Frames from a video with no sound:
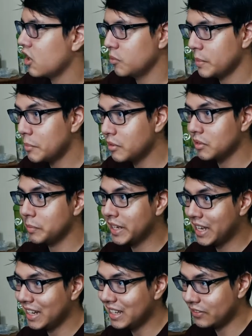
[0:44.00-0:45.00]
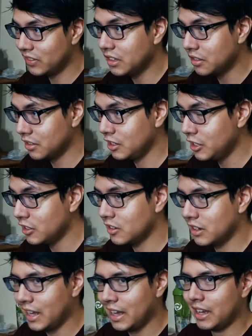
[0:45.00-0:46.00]
I remember the beginning of this
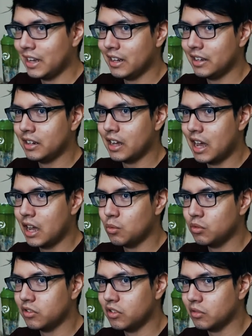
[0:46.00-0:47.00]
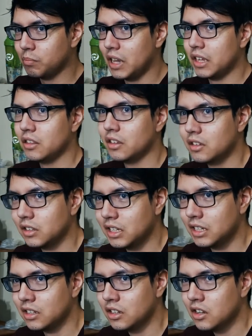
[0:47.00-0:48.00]
year, and I was just basically